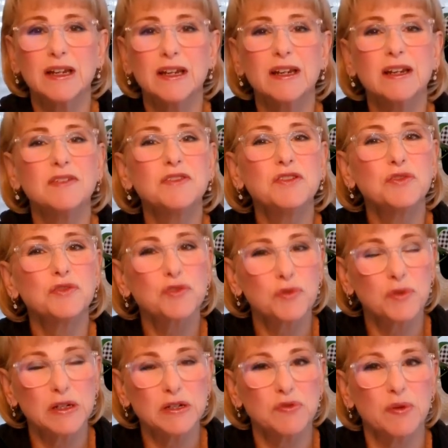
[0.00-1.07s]
is your
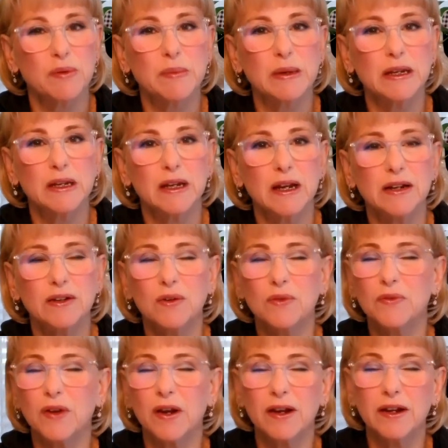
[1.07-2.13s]
tree trimming. I know
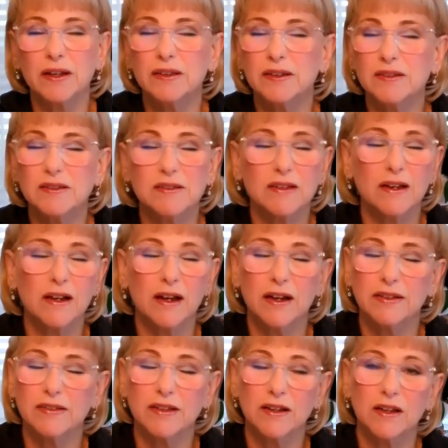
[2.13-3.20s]
I
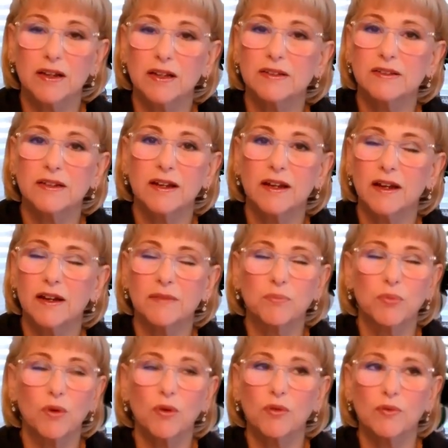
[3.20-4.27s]
sound like a
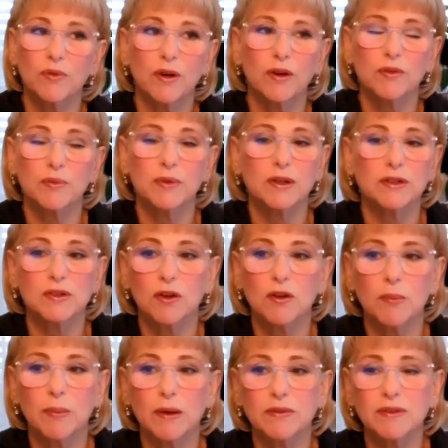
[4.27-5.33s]
broken record when I talk
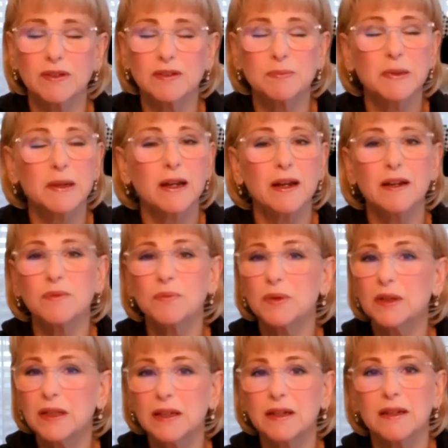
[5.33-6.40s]
about this, but it
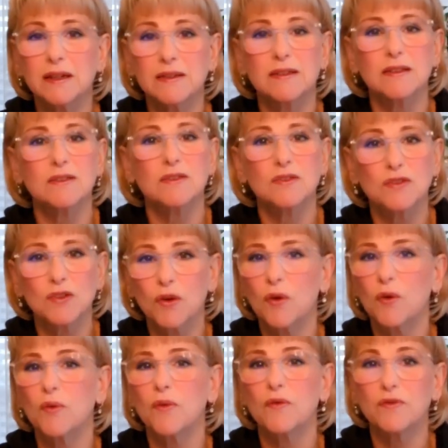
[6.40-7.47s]
really is
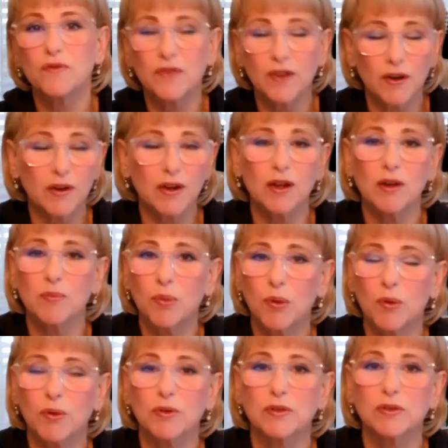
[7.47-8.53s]
so very
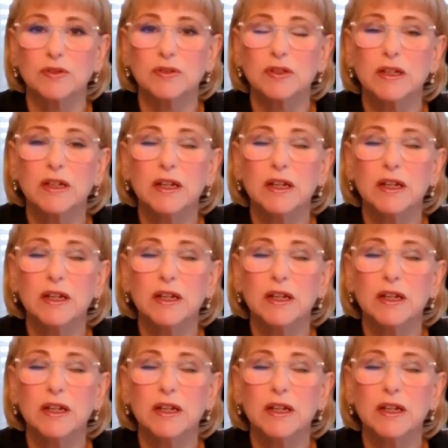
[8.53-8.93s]
important.